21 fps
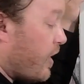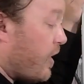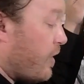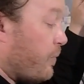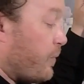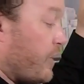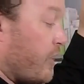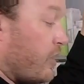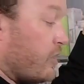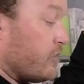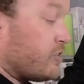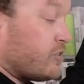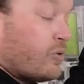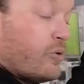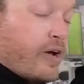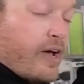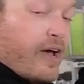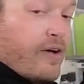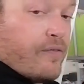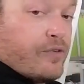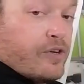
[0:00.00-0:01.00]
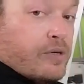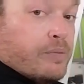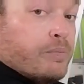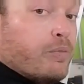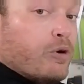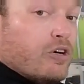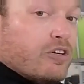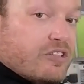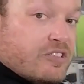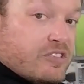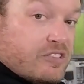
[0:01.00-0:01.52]
and we also have an
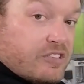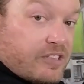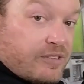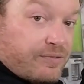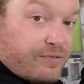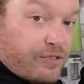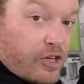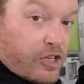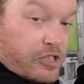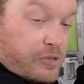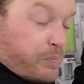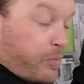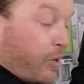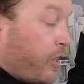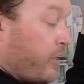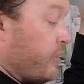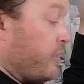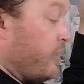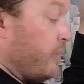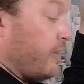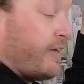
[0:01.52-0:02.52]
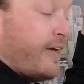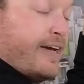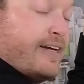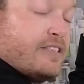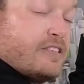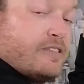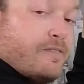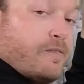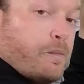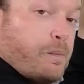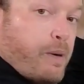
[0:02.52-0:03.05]
emergency flush button in
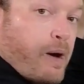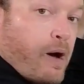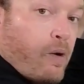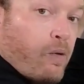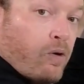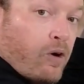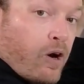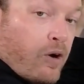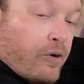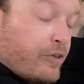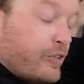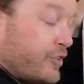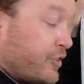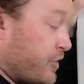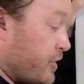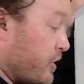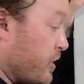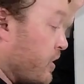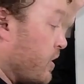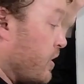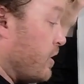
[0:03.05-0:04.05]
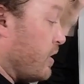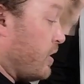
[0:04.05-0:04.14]
case of a power outage.